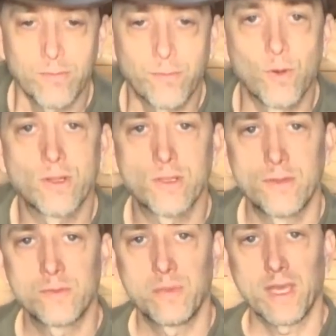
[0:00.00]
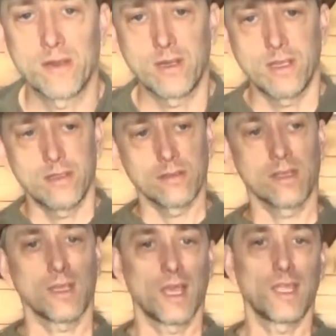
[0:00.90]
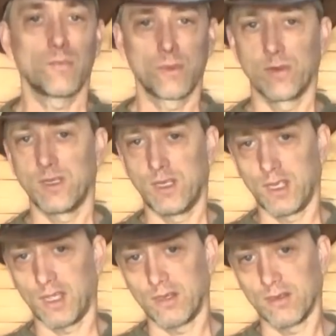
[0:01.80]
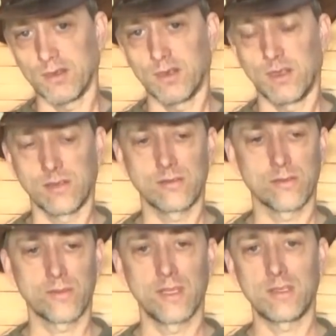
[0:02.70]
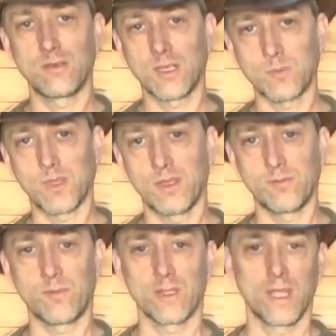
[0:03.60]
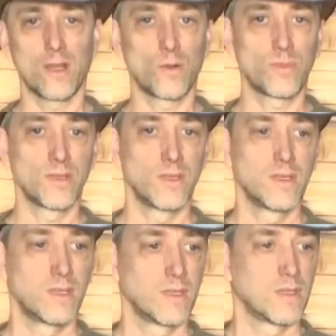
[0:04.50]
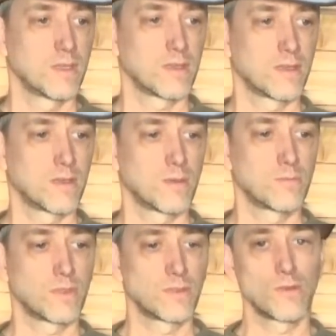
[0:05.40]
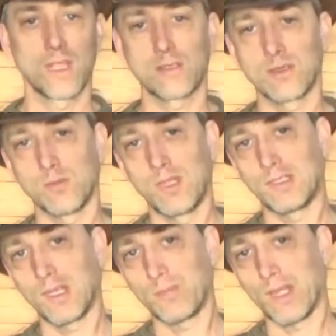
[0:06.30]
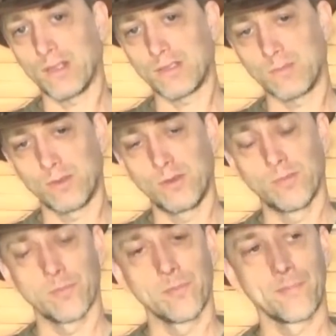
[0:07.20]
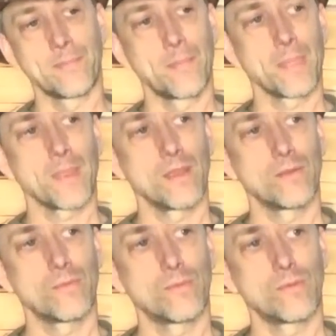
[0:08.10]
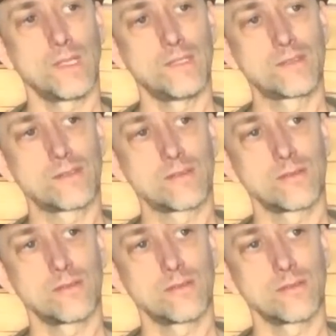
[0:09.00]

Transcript: forklift battery that I am going to get, and so thank you, TechMan, for the help, um, a donation to make that possible. It's